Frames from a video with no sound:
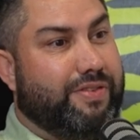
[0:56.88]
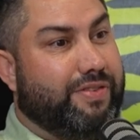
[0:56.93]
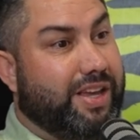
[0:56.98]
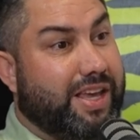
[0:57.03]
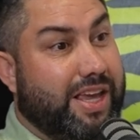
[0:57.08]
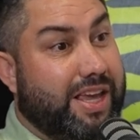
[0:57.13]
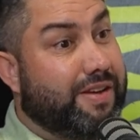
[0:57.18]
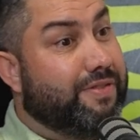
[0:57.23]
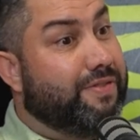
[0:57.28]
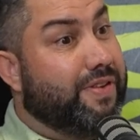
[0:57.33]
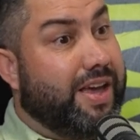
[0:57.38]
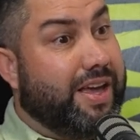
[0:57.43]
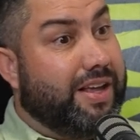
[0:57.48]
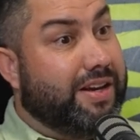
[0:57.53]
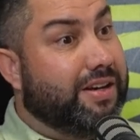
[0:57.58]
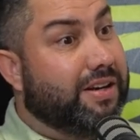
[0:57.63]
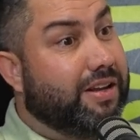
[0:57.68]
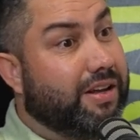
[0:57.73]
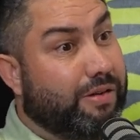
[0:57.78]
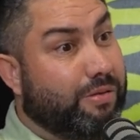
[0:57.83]
gear
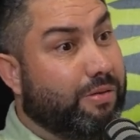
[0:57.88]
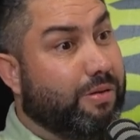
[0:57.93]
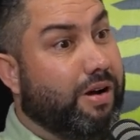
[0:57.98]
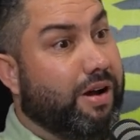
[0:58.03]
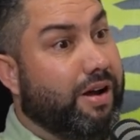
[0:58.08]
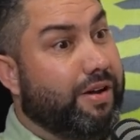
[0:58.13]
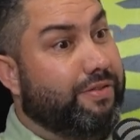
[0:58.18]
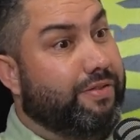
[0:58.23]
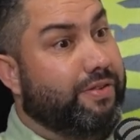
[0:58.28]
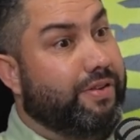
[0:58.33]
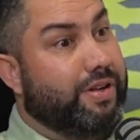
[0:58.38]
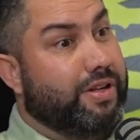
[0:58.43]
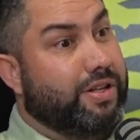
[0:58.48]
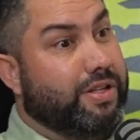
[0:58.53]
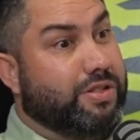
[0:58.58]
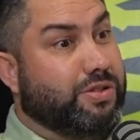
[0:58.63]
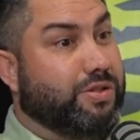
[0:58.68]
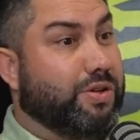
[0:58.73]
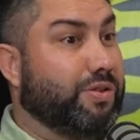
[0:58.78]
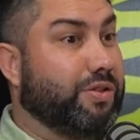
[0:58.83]
van arrive.
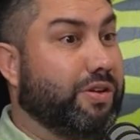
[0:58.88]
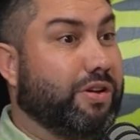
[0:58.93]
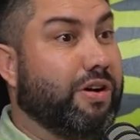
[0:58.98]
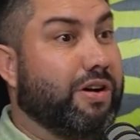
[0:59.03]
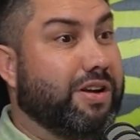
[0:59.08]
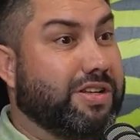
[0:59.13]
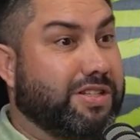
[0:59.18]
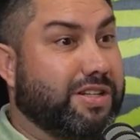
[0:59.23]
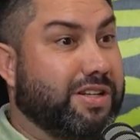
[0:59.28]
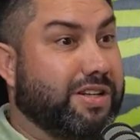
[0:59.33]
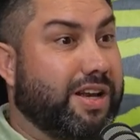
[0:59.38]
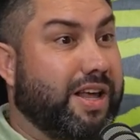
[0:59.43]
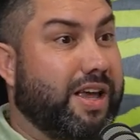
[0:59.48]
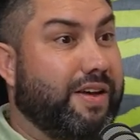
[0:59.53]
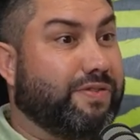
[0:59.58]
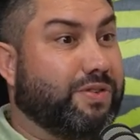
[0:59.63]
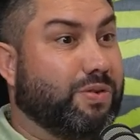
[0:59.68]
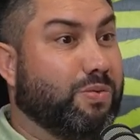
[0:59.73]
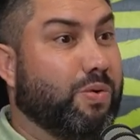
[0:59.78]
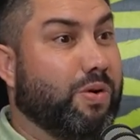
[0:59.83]
So the guys didn't
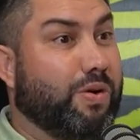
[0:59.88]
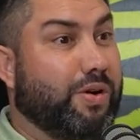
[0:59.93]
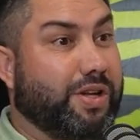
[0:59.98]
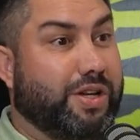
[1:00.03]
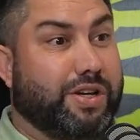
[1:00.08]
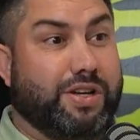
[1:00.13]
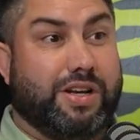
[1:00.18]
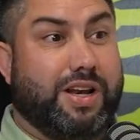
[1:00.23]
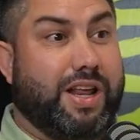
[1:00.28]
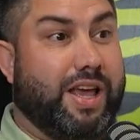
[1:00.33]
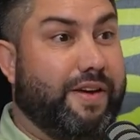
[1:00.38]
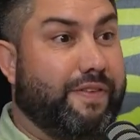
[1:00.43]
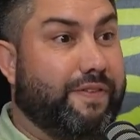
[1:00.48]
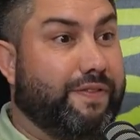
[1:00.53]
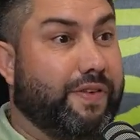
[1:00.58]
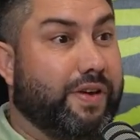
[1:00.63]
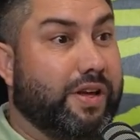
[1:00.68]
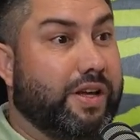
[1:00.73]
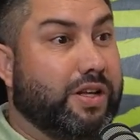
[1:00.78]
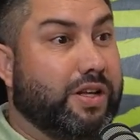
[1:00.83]
have to worry. You didn't have